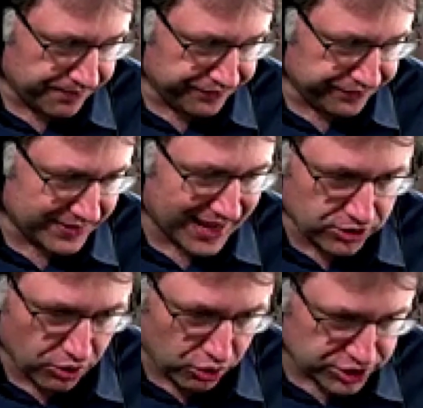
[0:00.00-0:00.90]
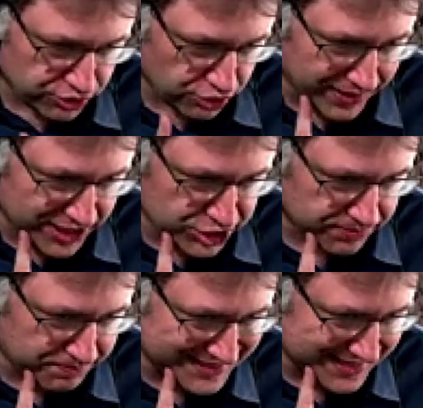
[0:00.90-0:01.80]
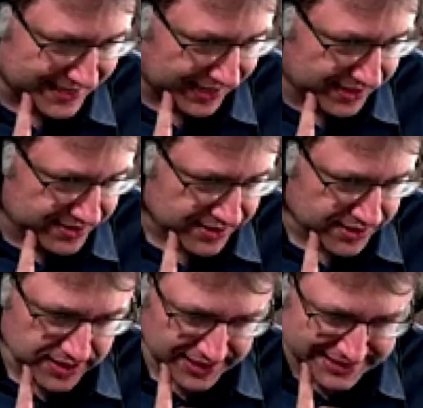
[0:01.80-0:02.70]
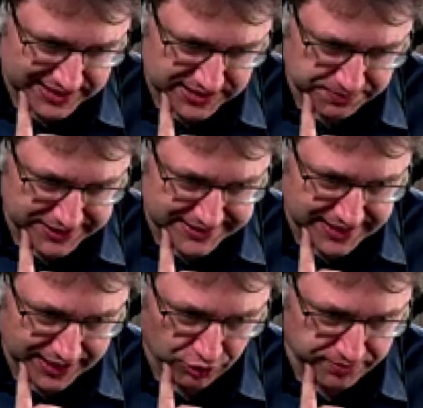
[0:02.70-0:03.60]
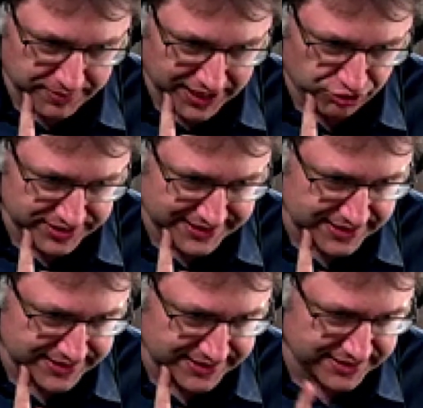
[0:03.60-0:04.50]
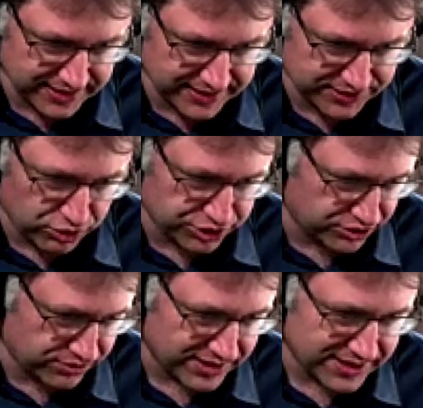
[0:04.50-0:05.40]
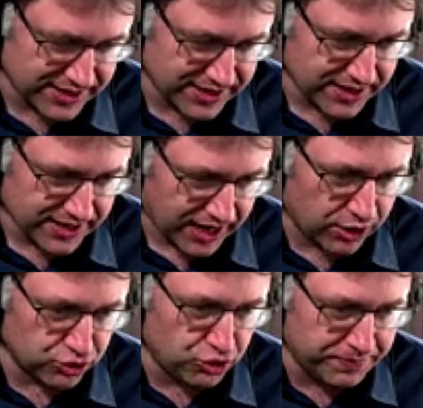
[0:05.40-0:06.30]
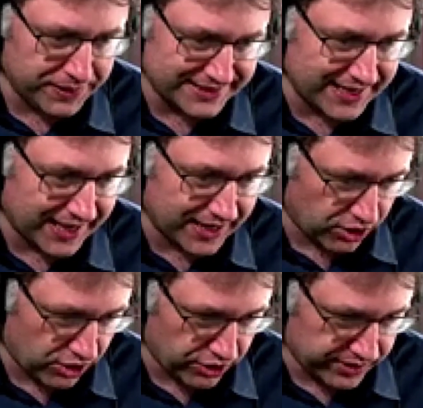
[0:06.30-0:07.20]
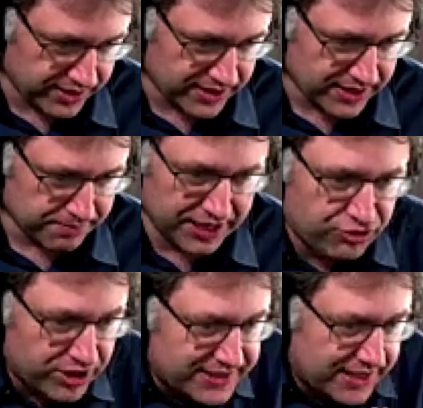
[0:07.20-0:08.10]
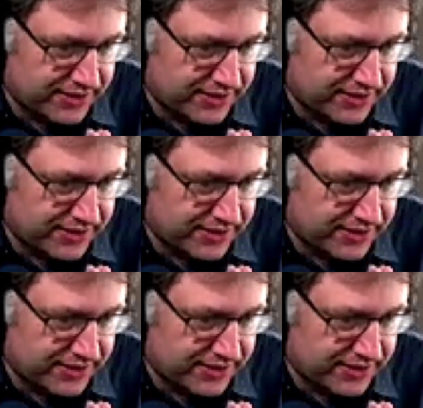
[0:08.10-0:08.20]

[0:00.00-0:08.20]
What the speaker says: And also you mentioned PCA. Is this PCA on matrices? This also how to do PCA on matrix data?